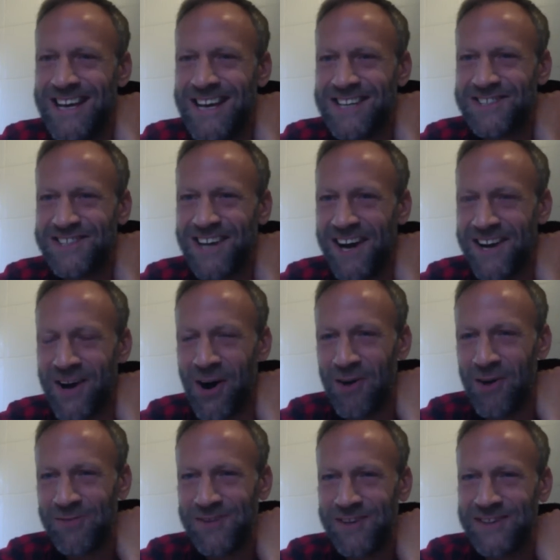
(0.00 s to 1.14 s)
sign
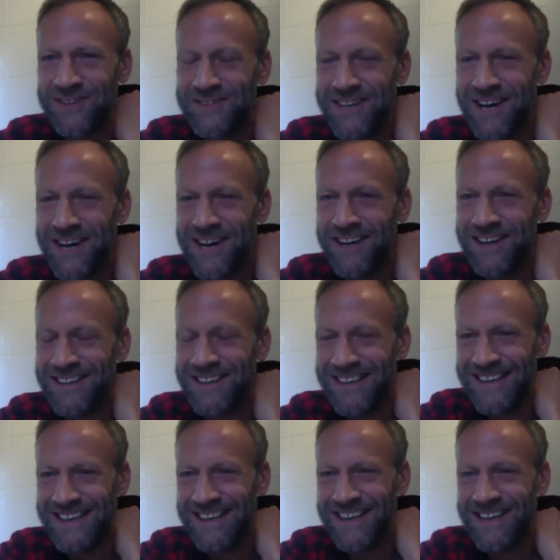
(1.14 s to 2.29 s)
off and
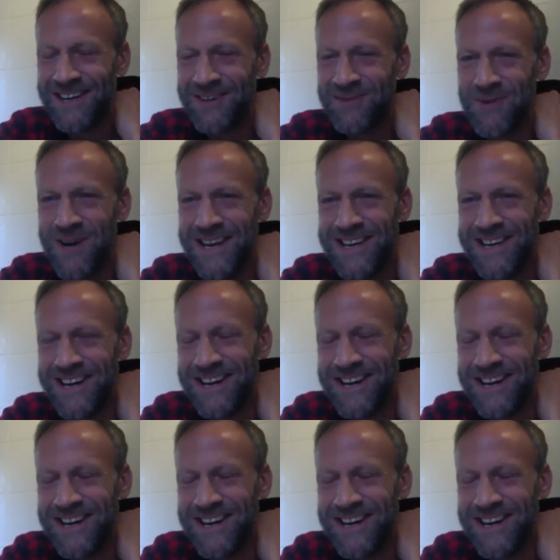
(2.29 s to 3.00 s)
we